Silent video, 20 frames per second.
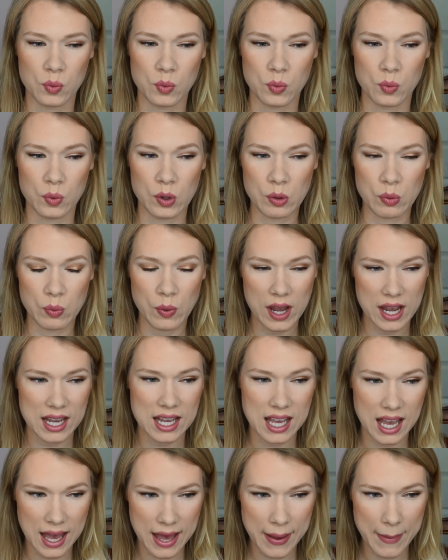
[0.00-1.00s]
we
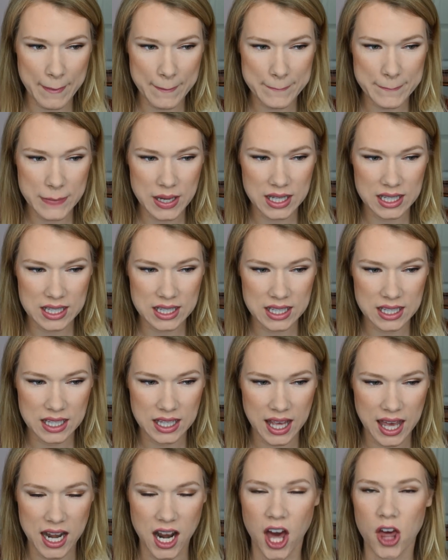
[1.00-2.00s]
wake up,
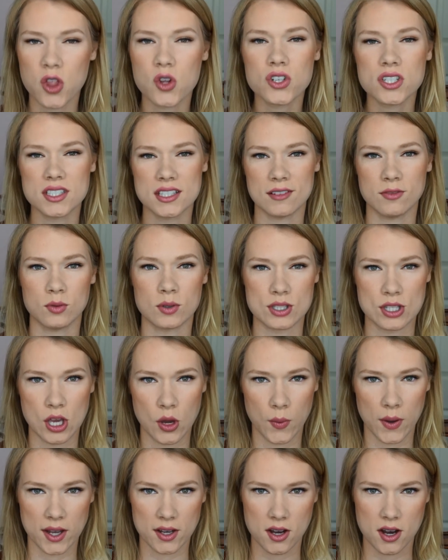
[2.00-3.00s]
and other stuff was
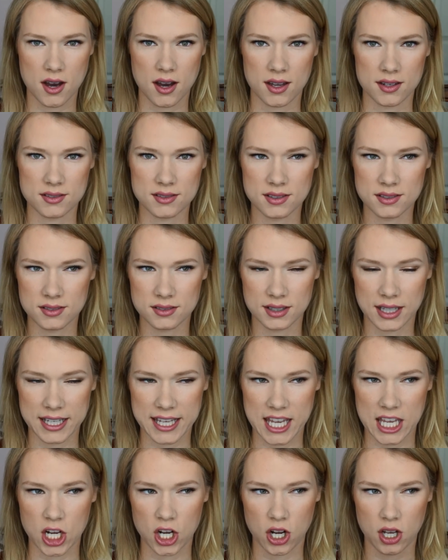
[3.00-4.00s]
going on
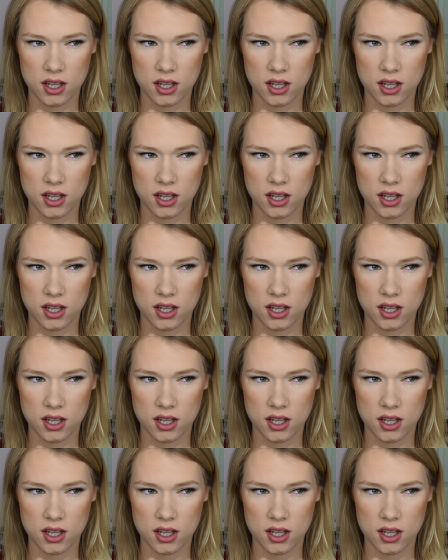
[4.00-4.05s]
like in